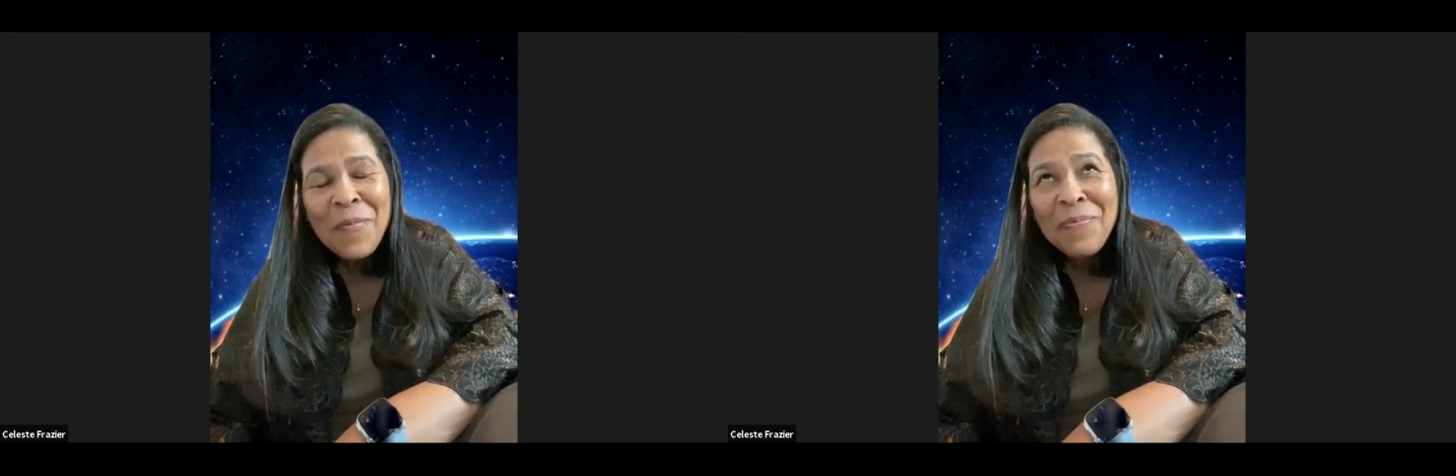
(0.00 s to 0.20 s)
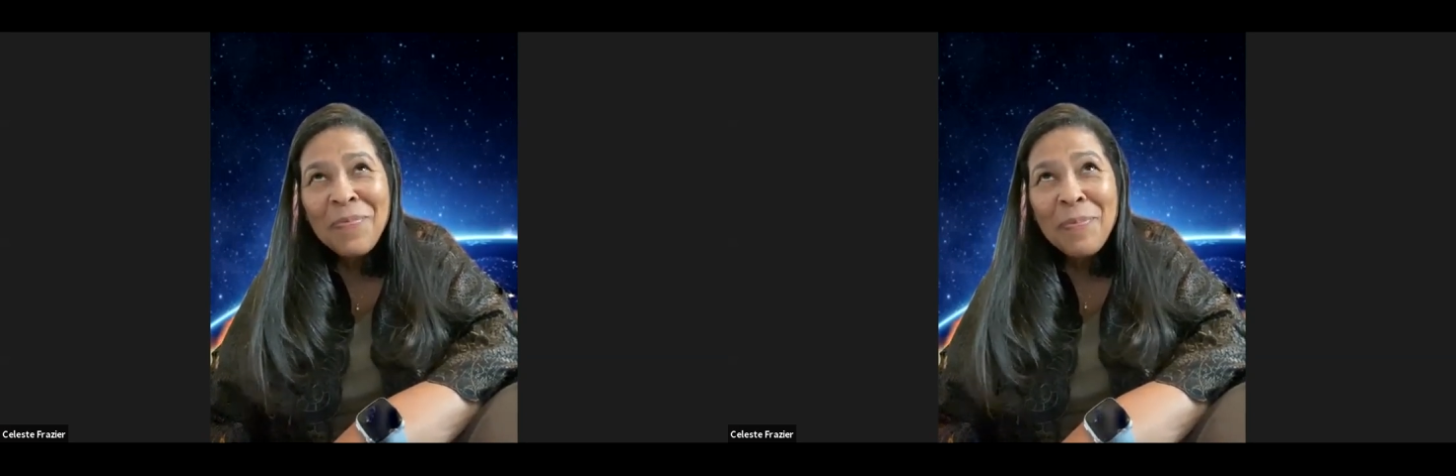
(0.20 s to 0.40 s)

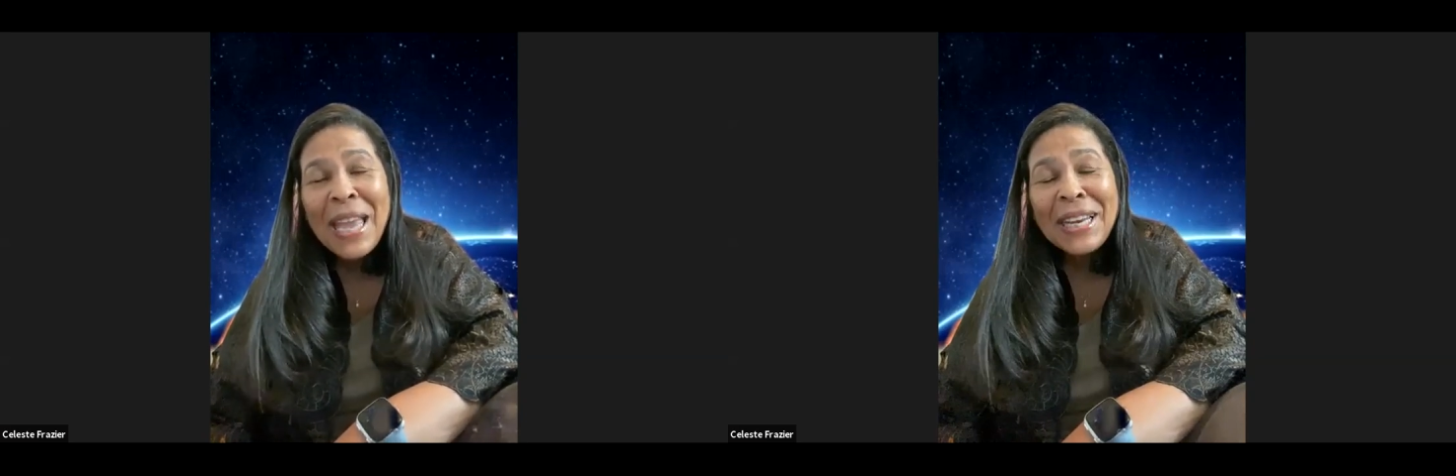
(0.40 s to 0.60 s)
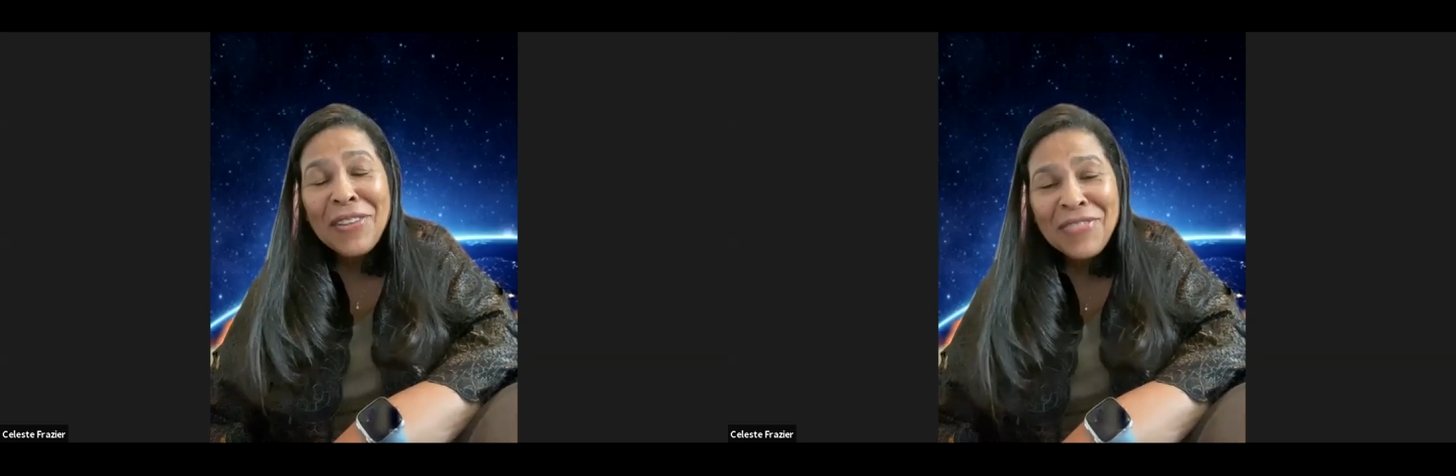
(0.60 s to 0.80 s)

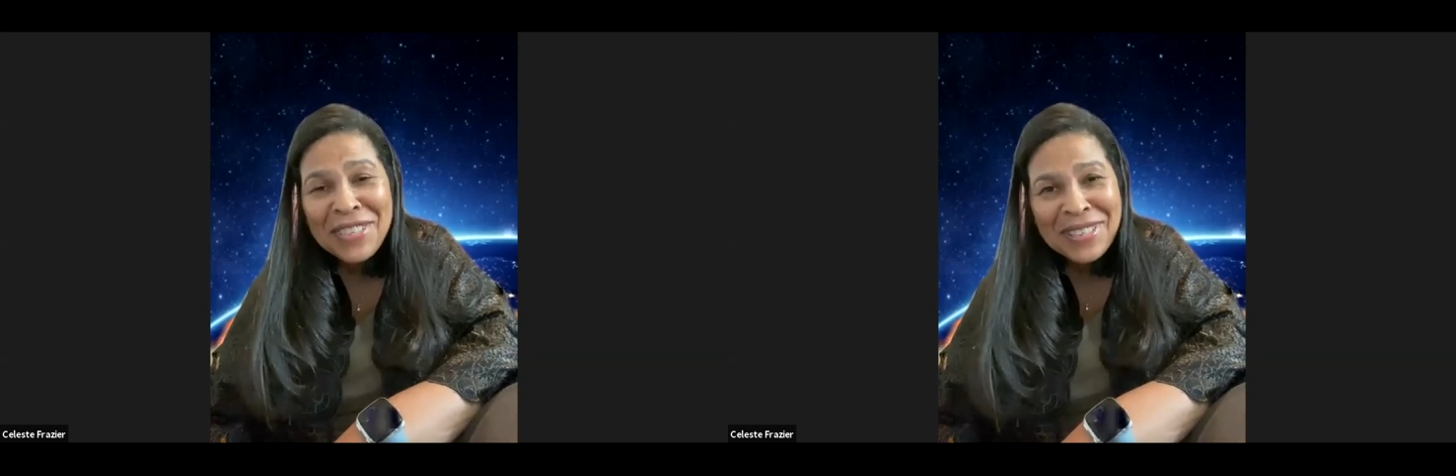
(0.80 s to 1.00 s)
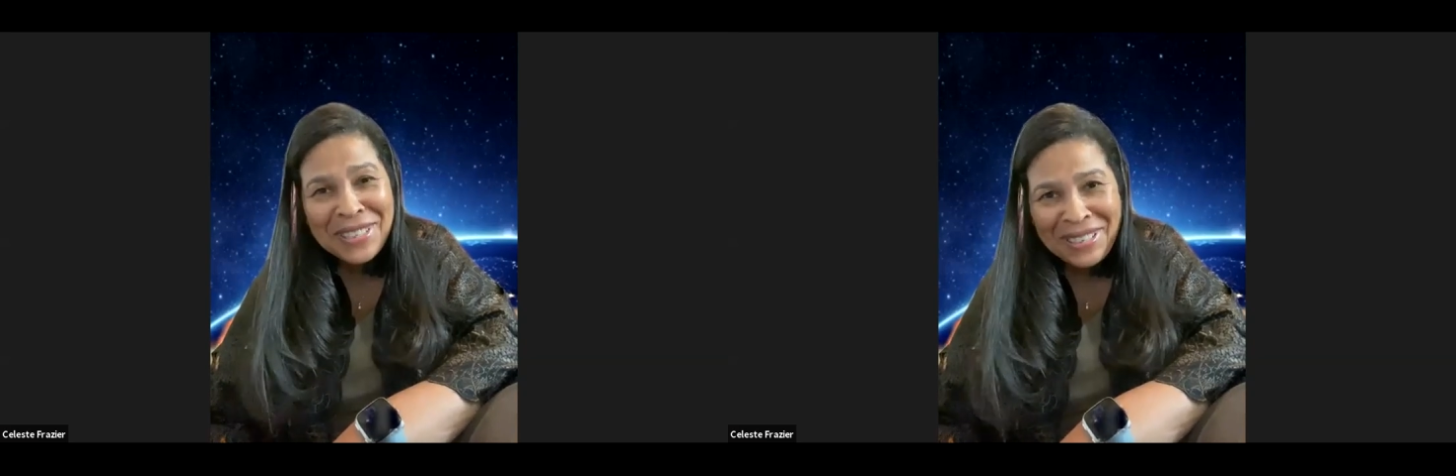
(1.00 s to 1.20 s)

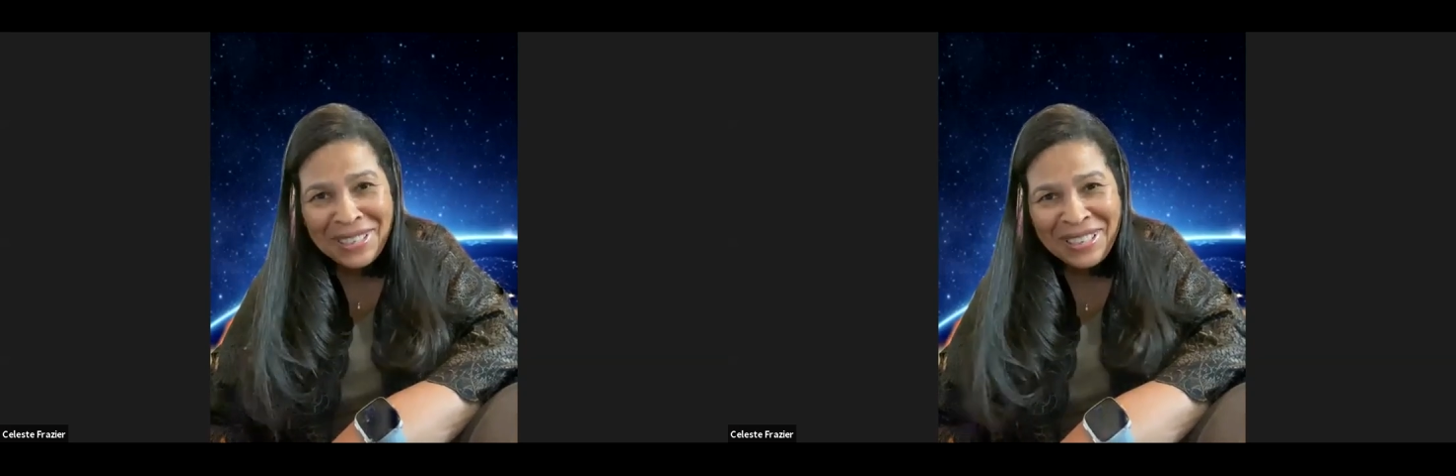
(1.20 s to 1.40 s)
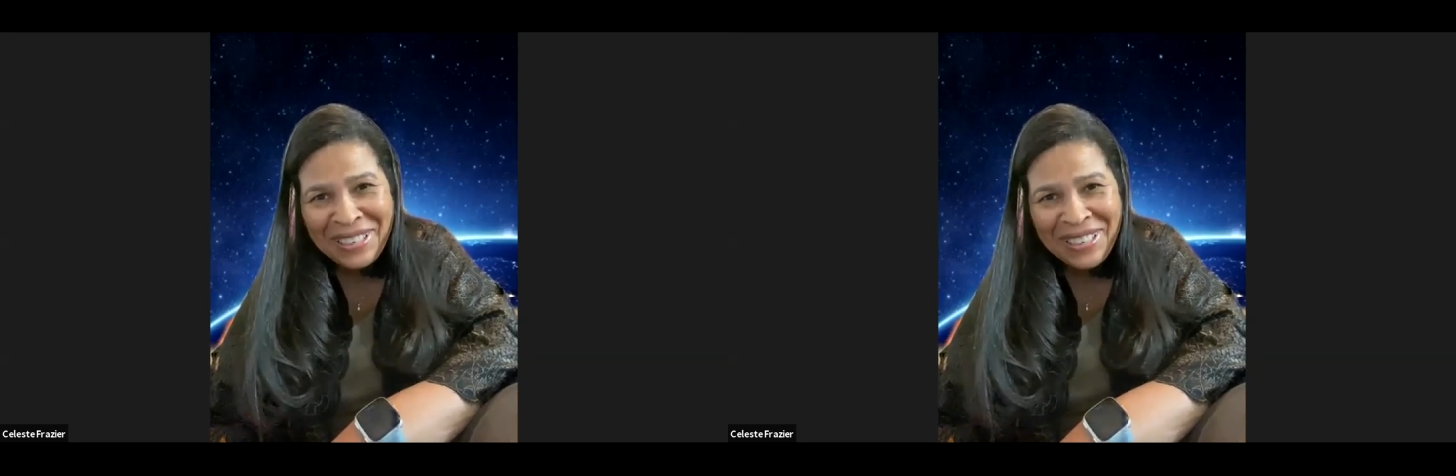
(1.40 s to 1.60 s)

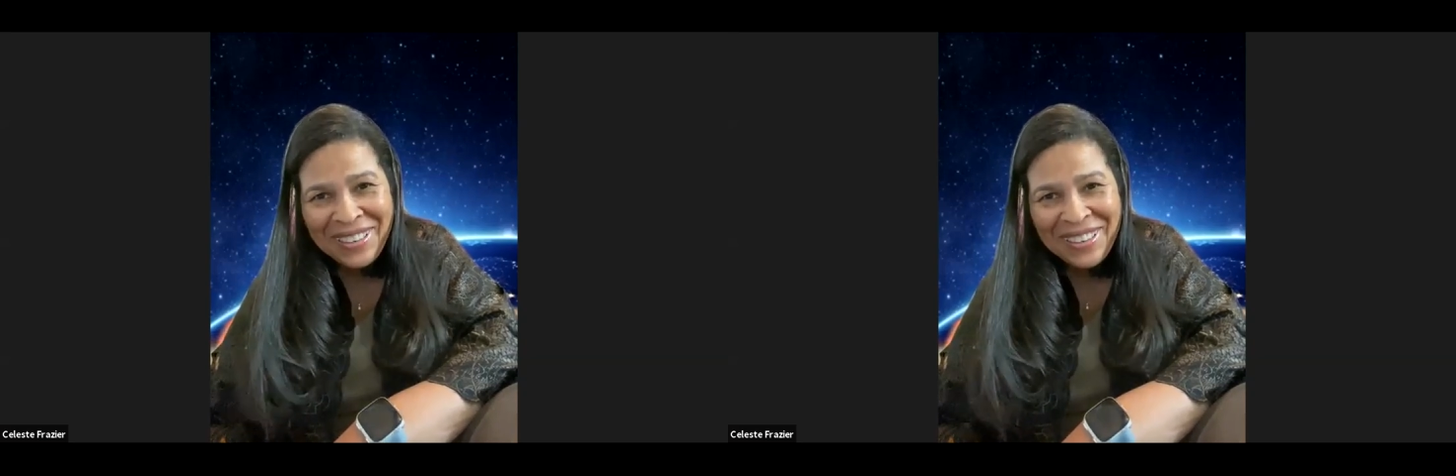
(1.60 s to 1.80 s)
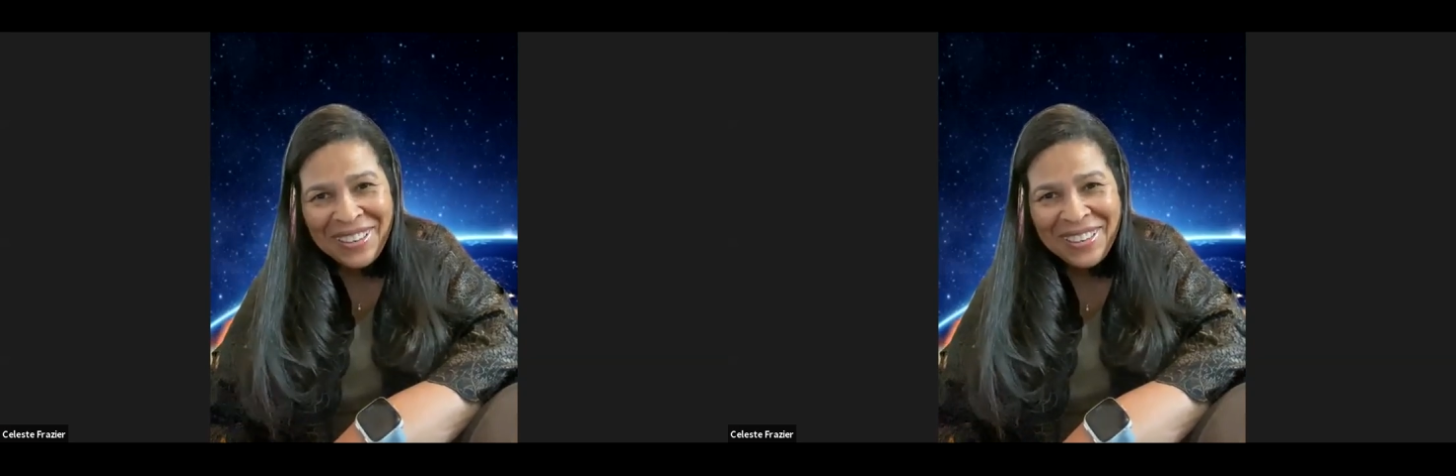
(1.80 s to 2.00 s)
magnificently,
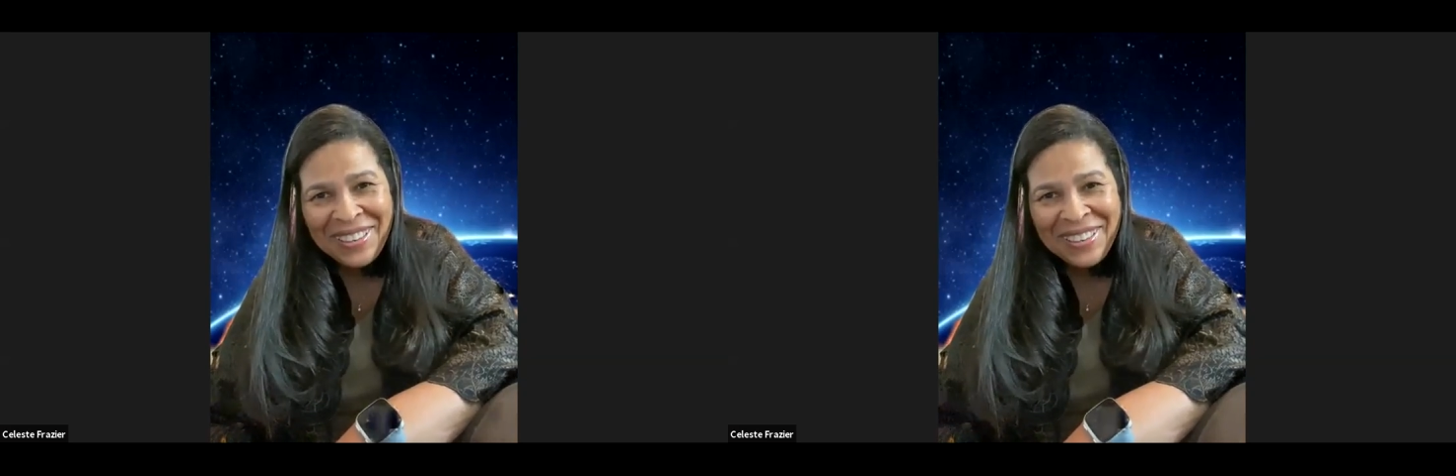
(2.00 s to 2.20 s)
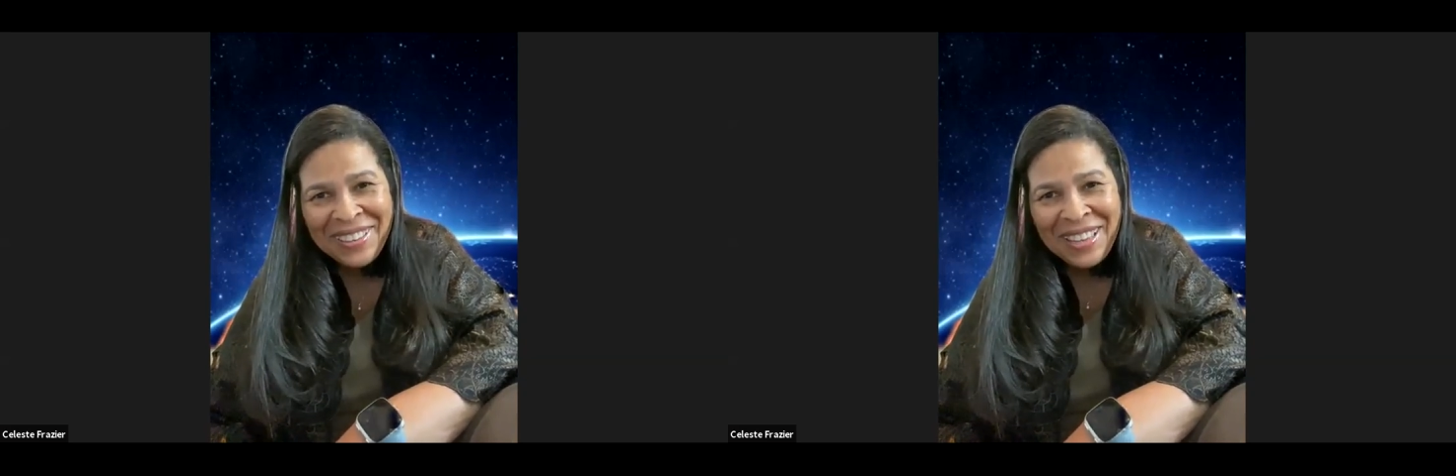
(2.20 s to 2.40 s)

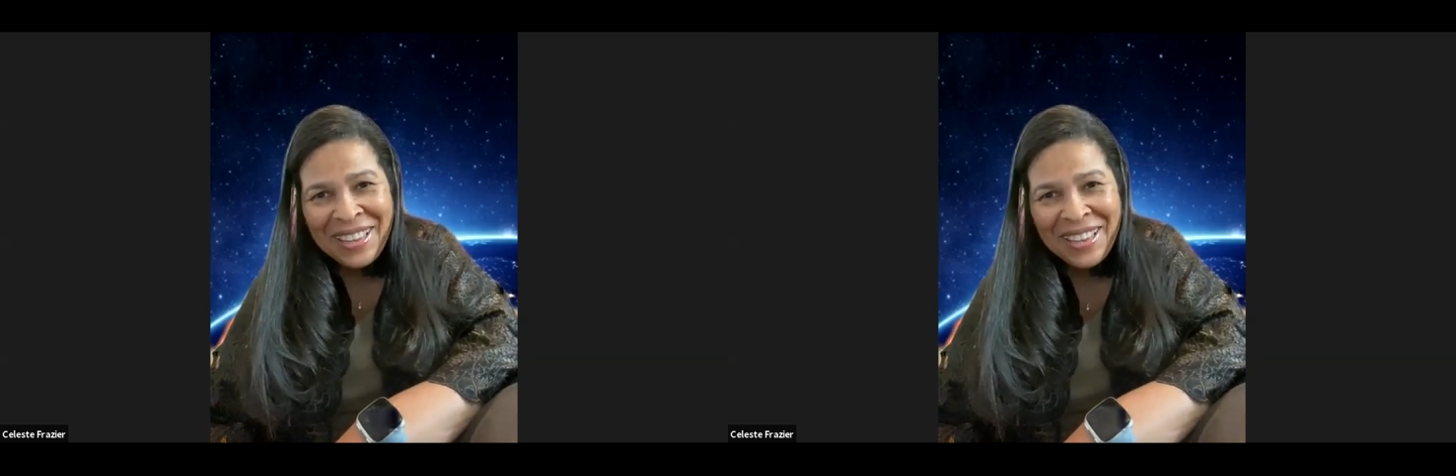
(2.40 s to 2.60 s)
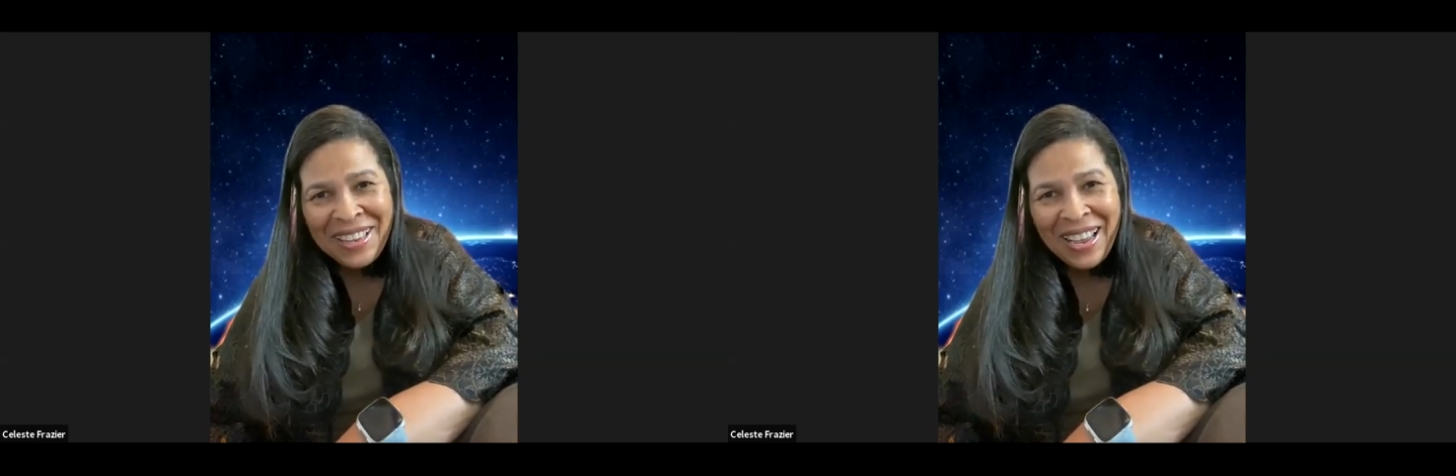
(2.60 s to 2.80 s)
that